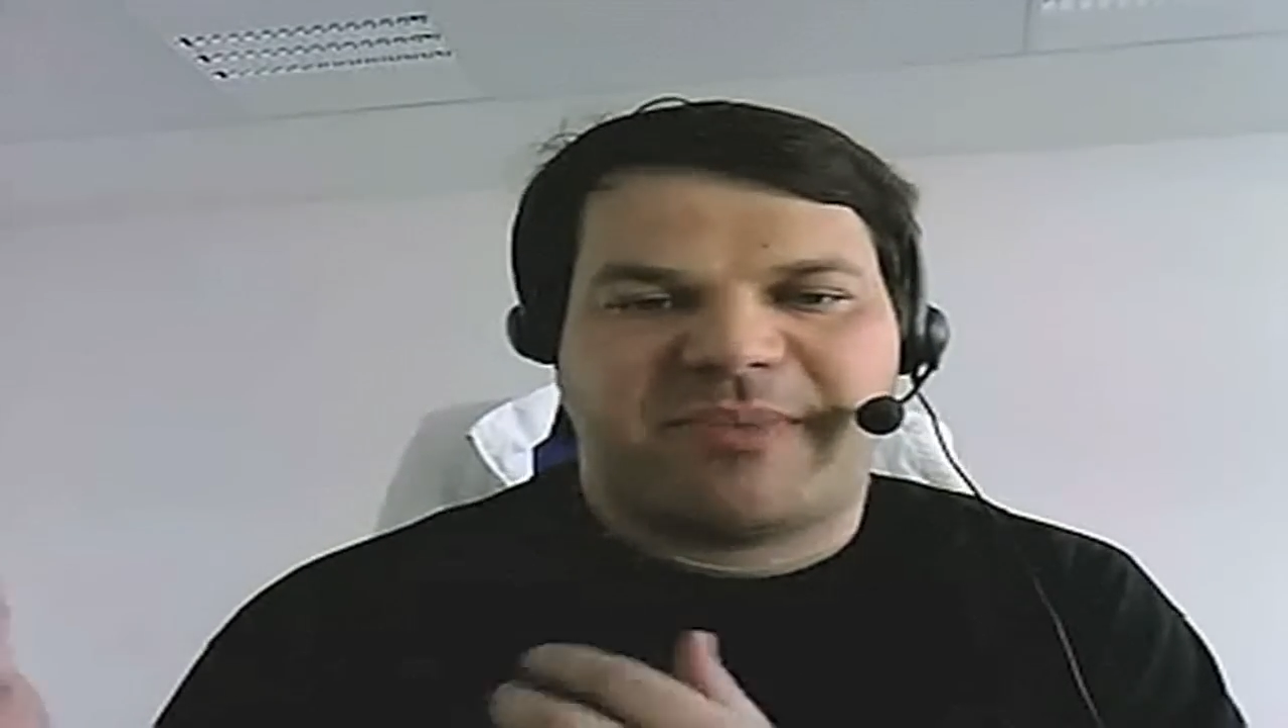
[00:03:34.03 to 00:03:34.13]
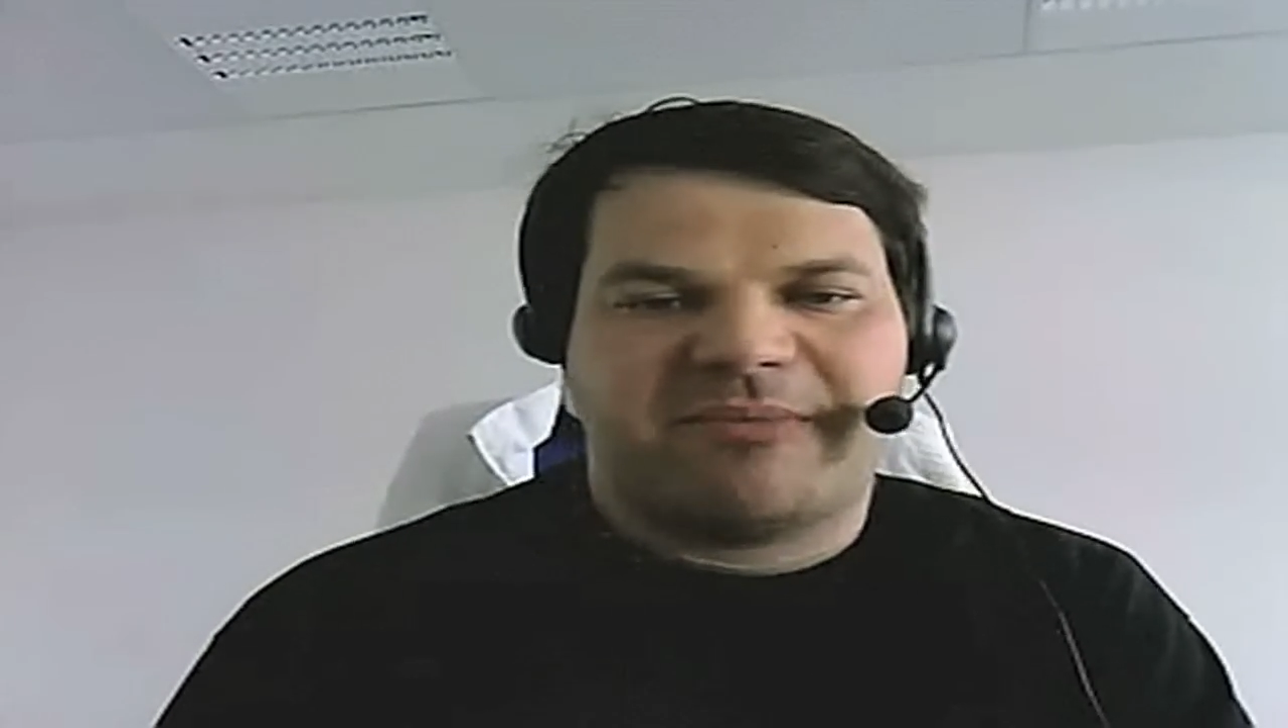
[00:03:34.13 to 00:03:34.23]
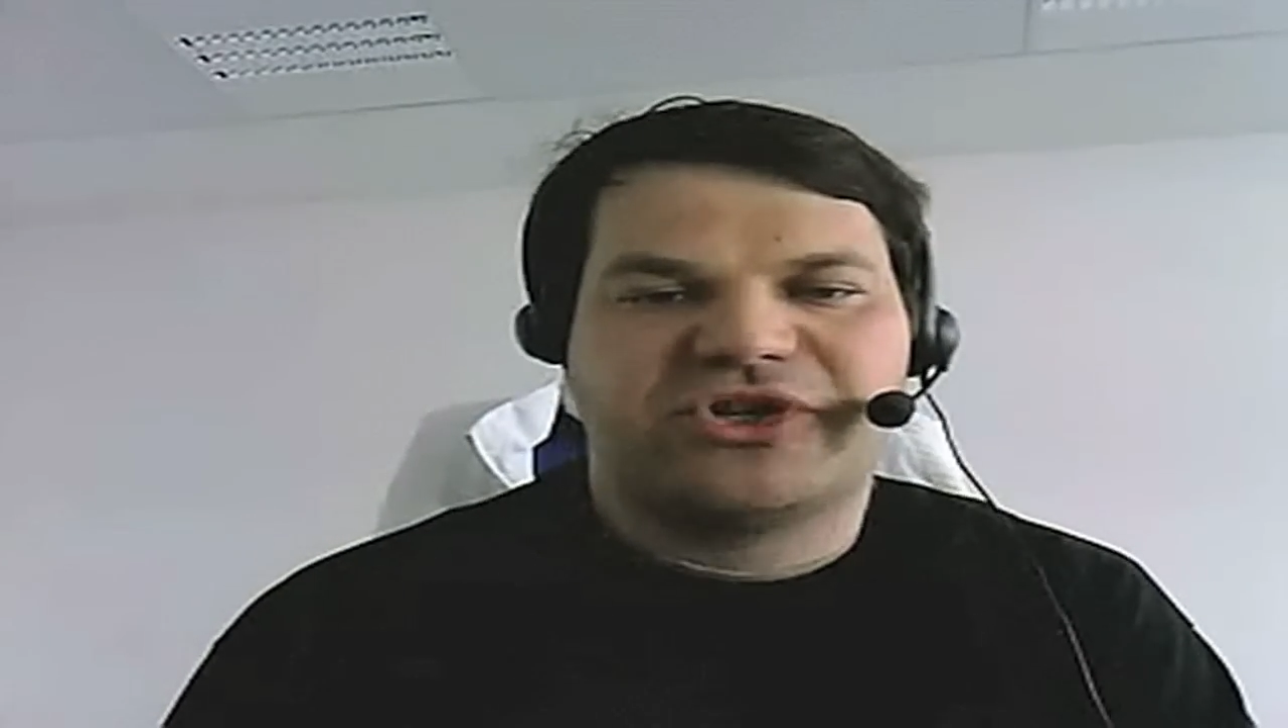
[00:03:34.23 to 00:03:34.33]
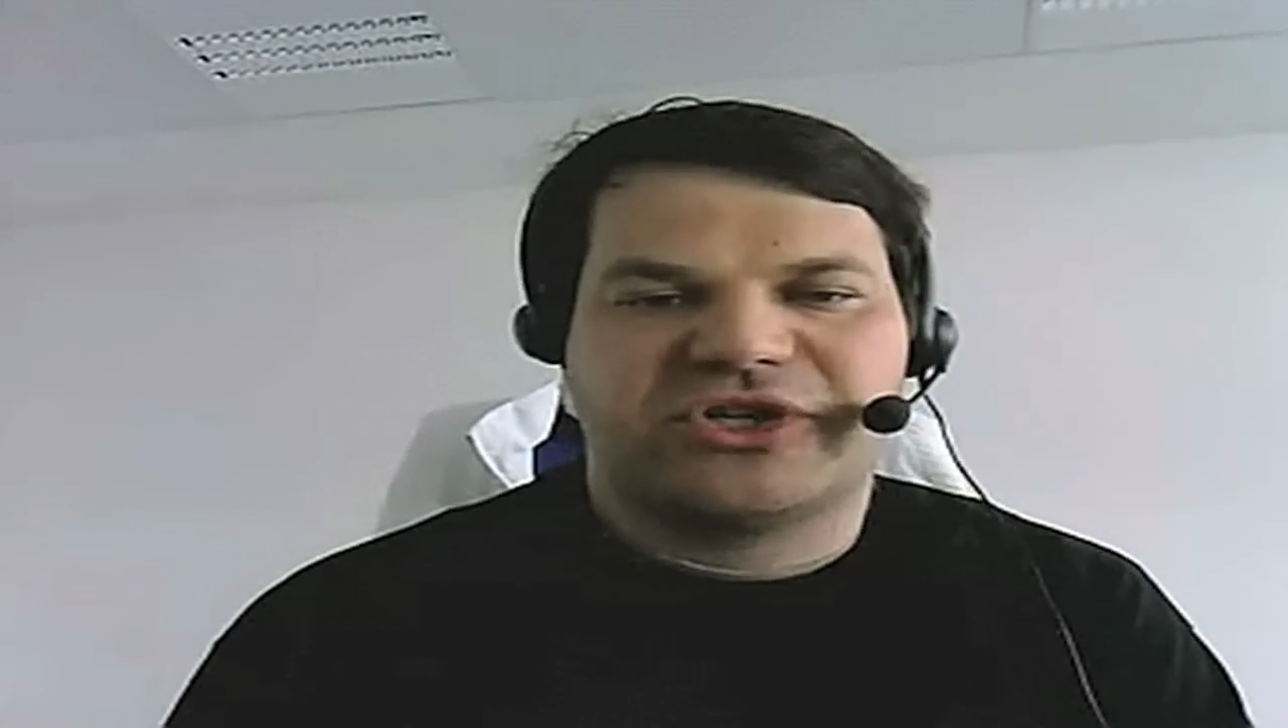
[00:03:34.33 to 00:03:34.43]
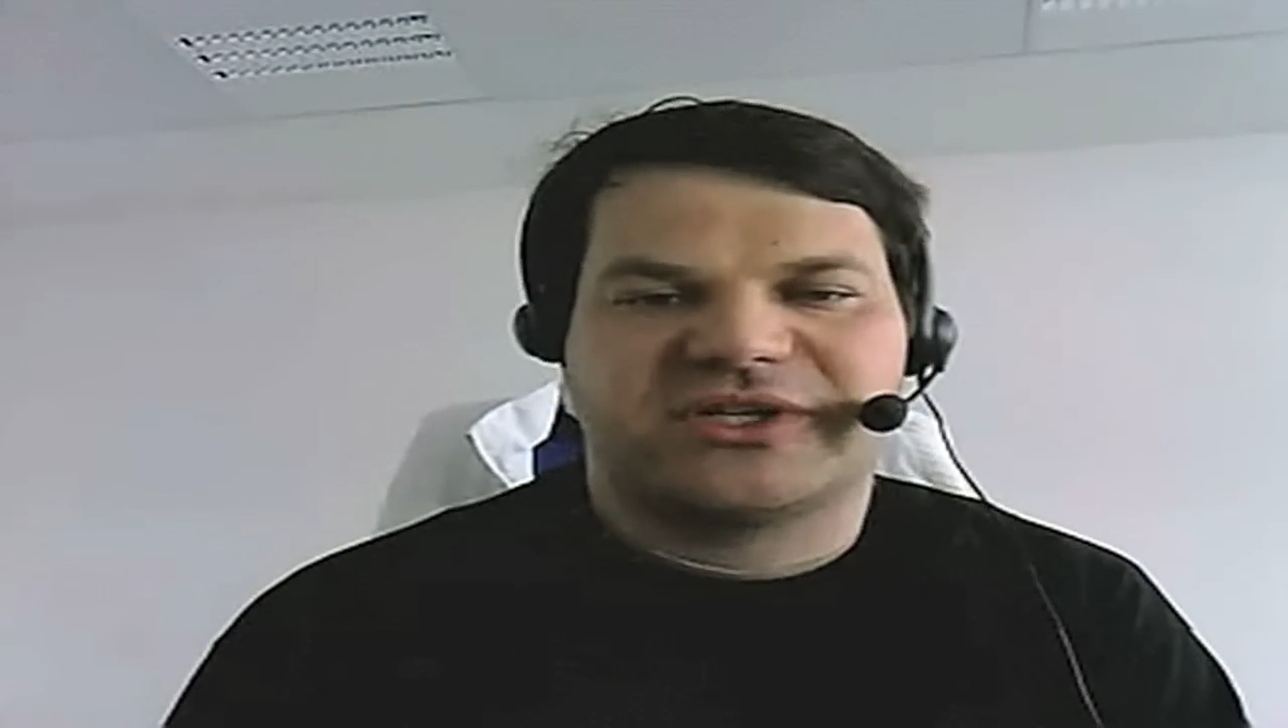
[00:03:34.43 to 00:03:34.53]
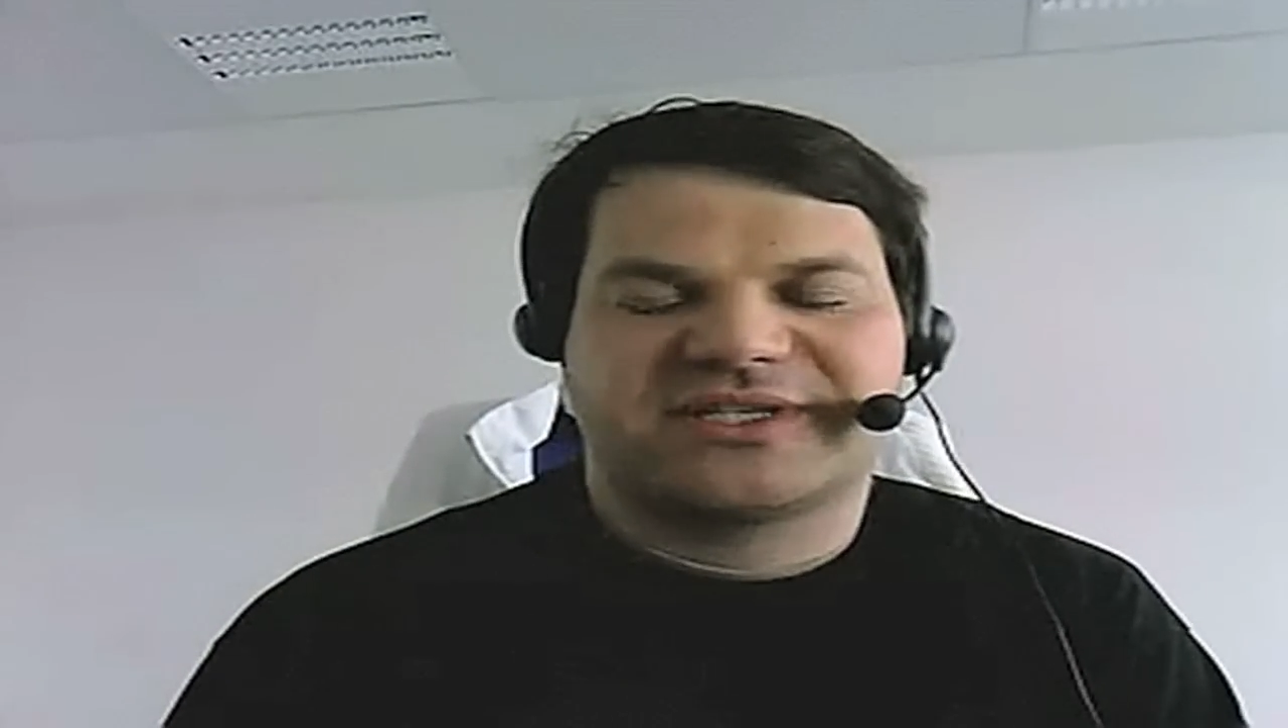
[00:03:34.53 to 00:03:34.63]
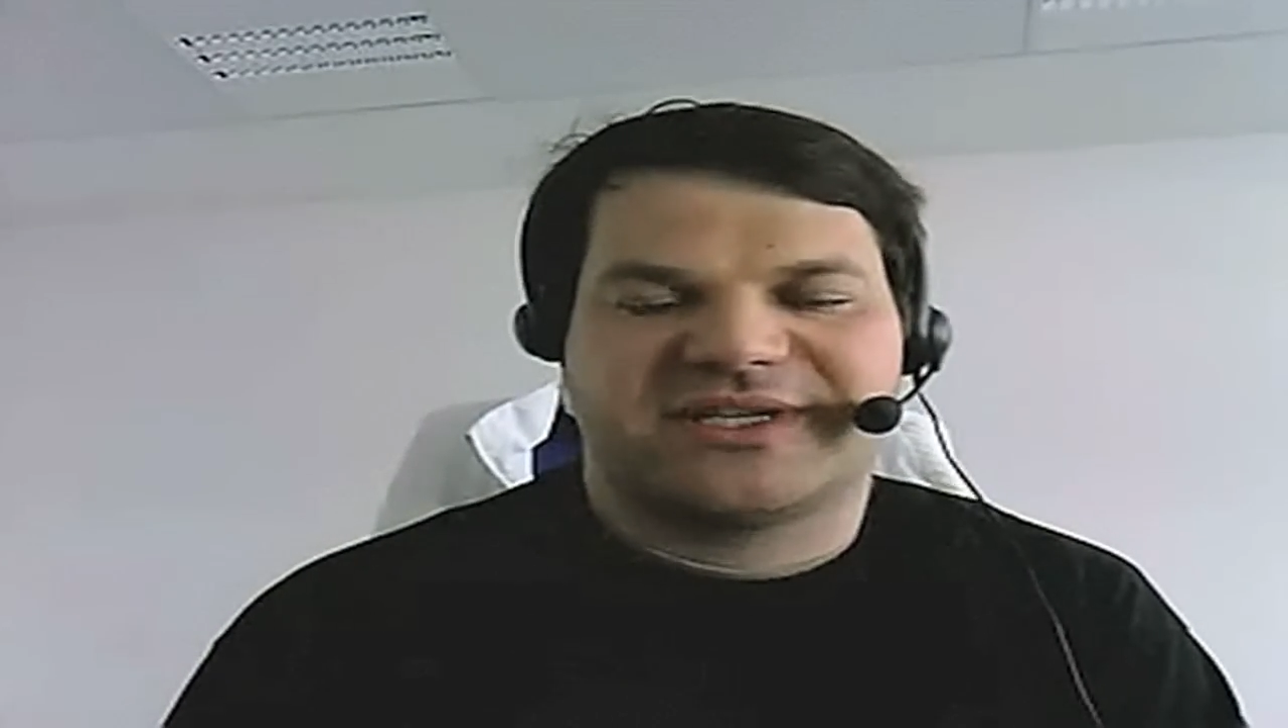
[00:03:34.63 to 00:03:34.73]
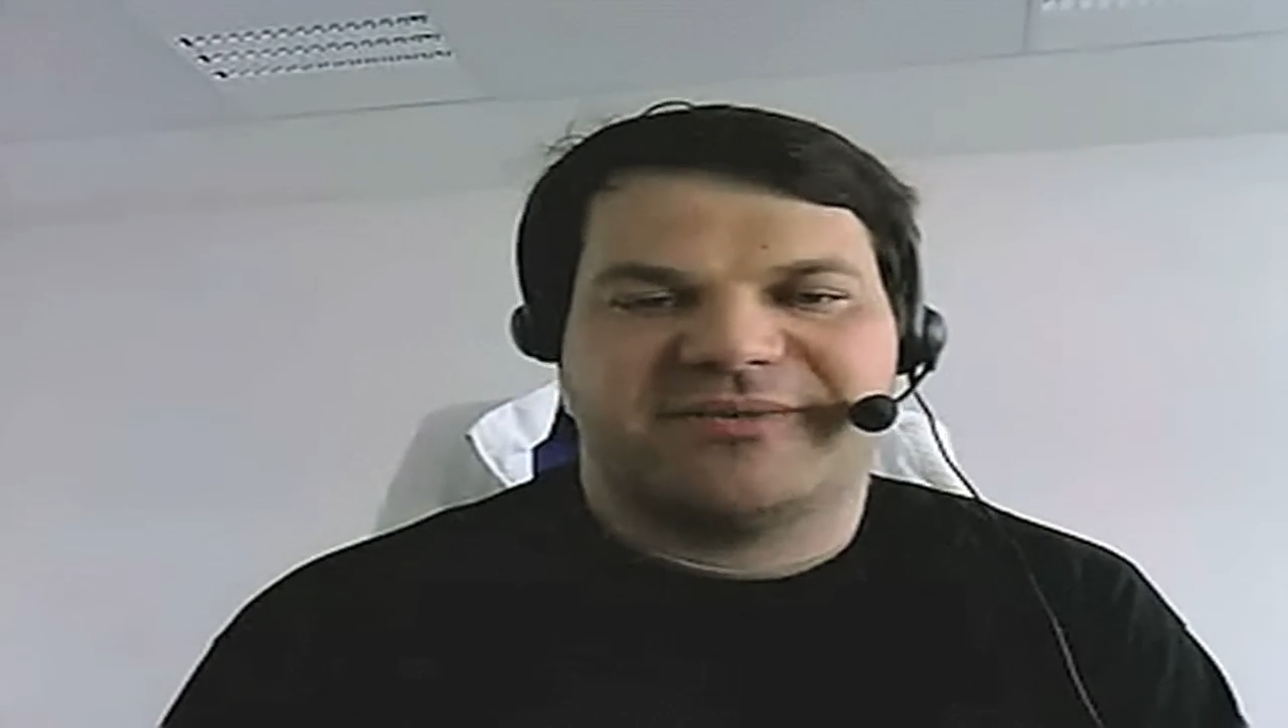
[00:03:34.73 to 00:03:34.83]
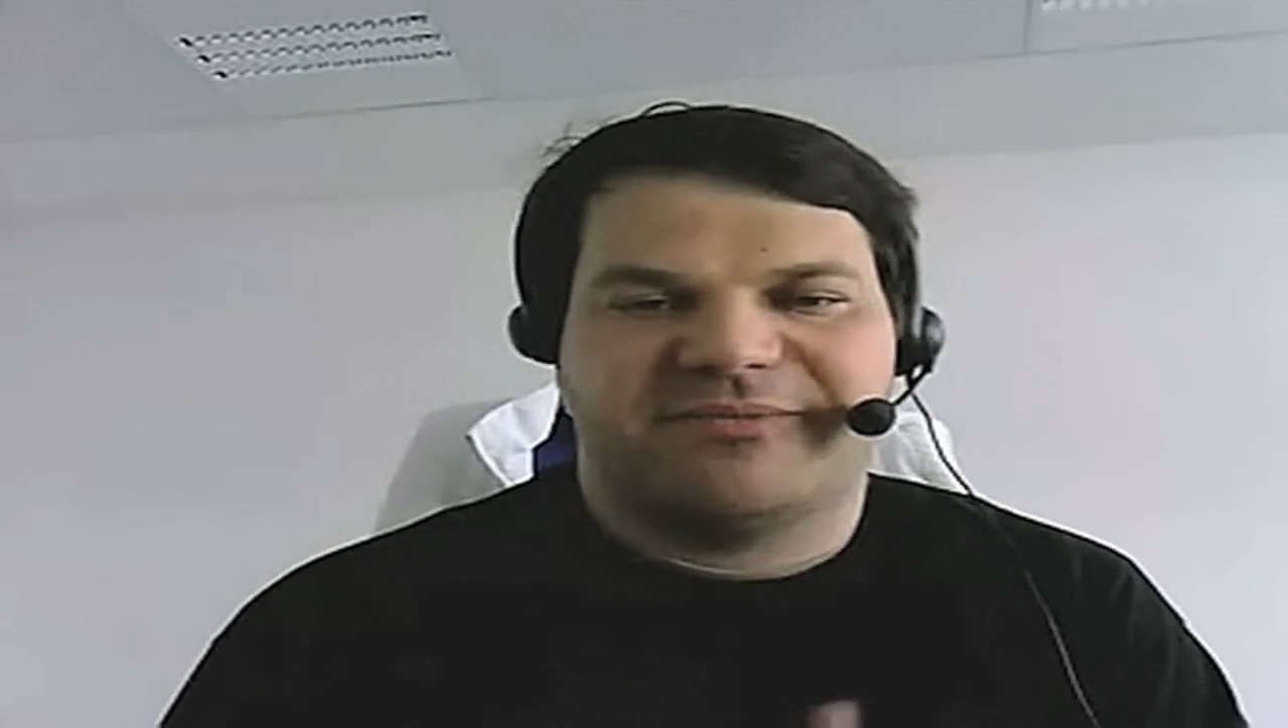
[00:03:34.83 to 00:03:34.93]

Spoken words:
publishers